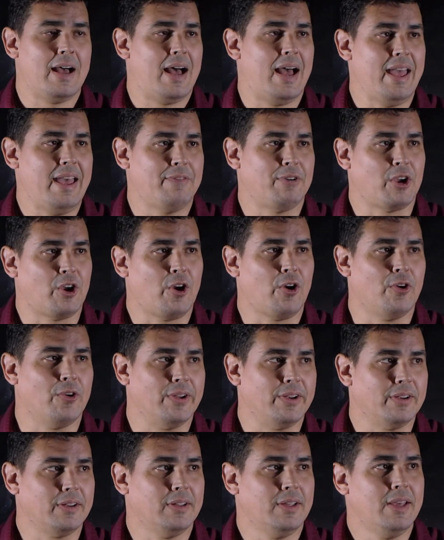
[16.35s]
I have a
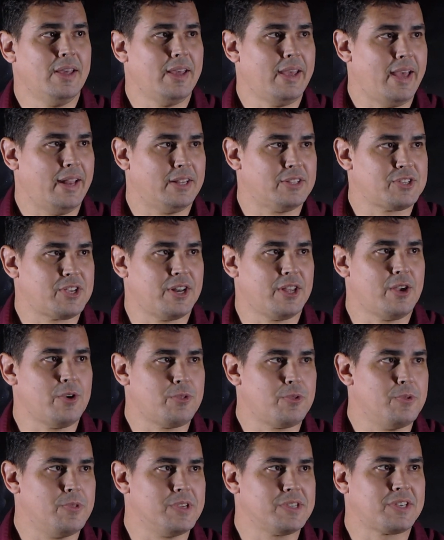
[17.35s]
current and it's going to go
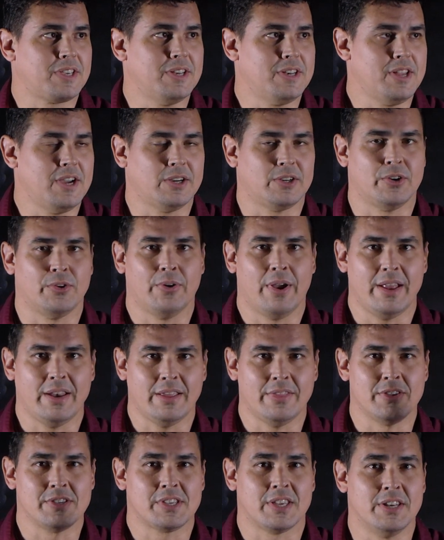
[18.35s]
through this conductor, right?
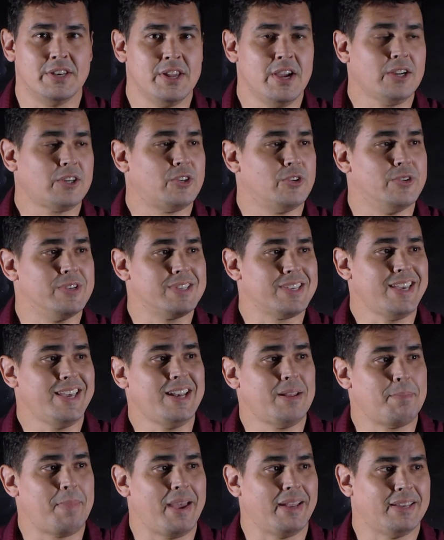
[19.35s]
And this conductor is
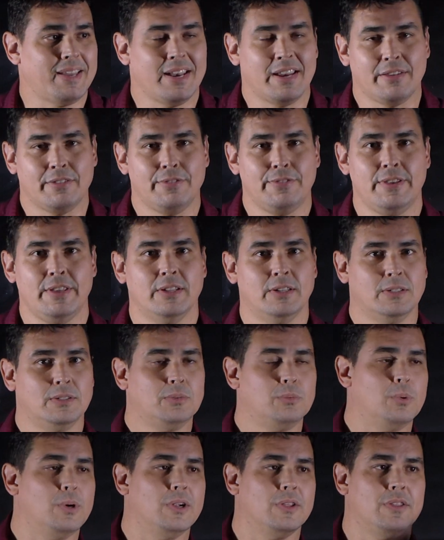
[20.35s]
in a magnetic
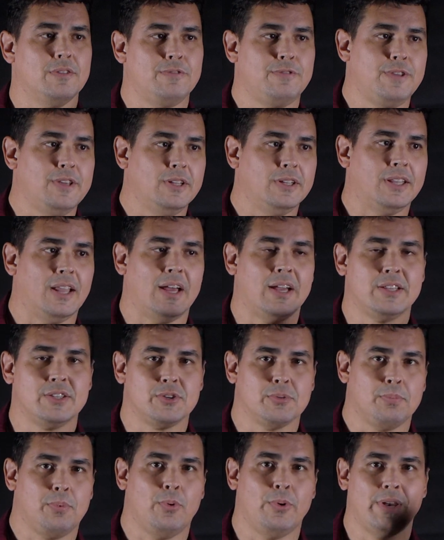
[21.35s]
field where the field
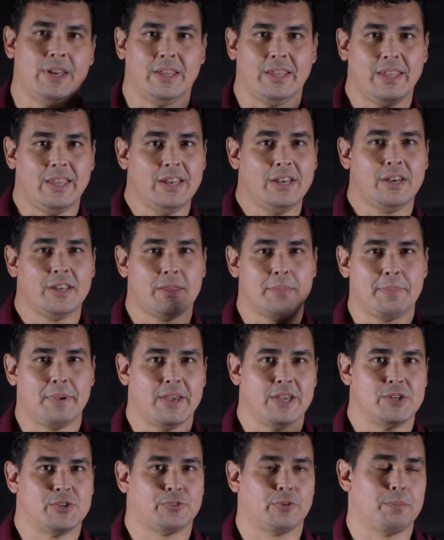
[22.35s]
lines are pointing into the
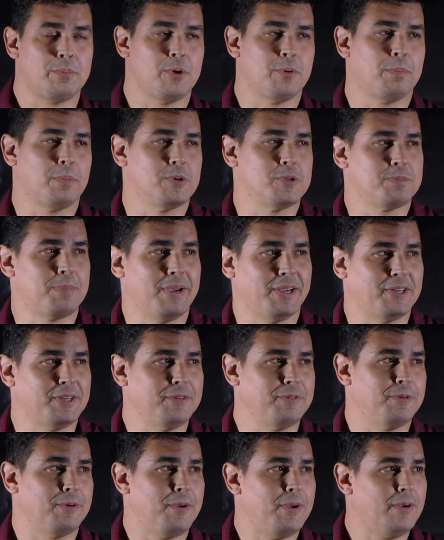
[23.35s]
page from your
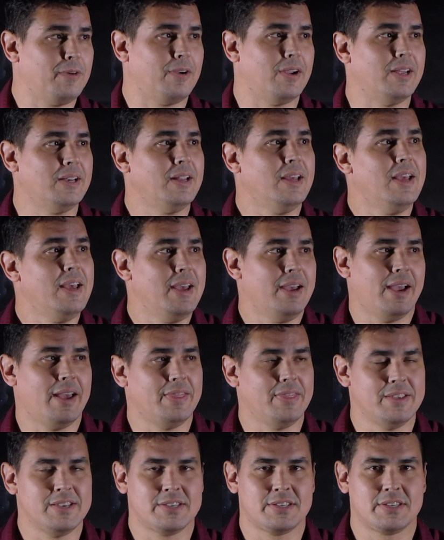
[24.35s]
perspective, right?
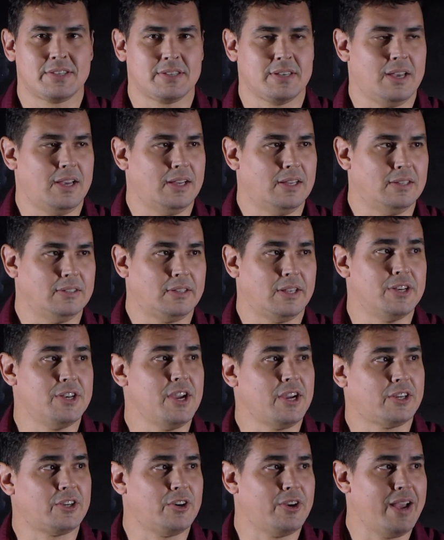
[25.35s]
And this uh,
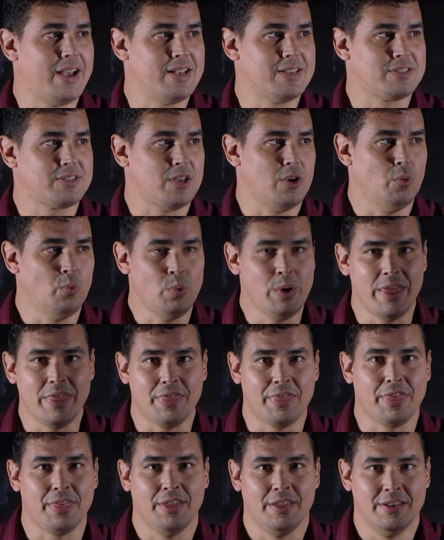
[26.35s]
conductor has a
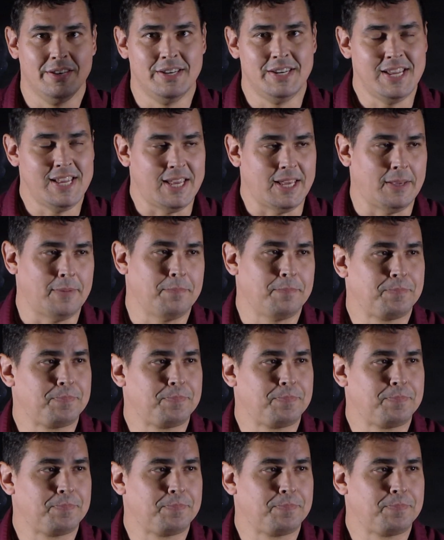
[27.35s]
width d.